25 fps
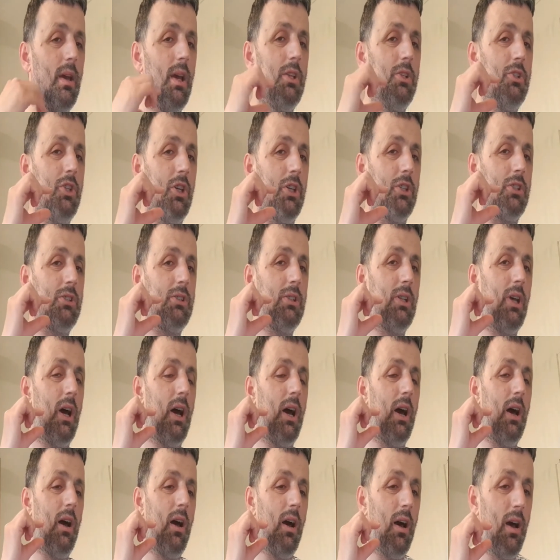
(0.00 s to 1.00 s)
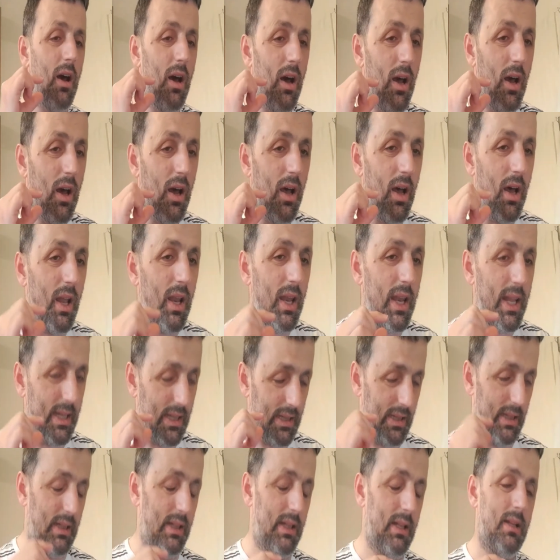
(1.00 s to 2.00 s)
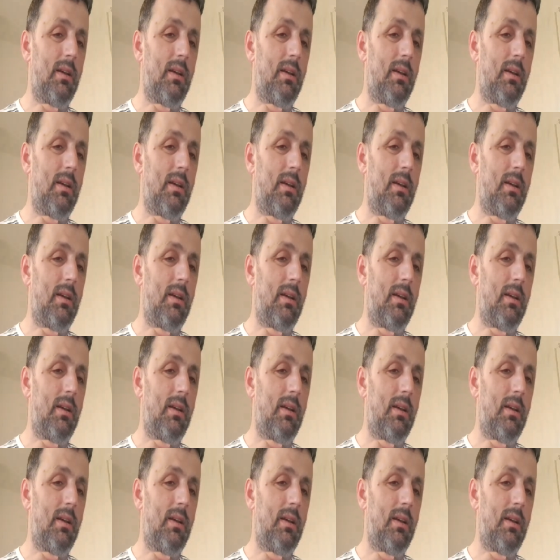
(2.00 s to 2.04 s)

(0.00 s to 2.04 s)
just a little.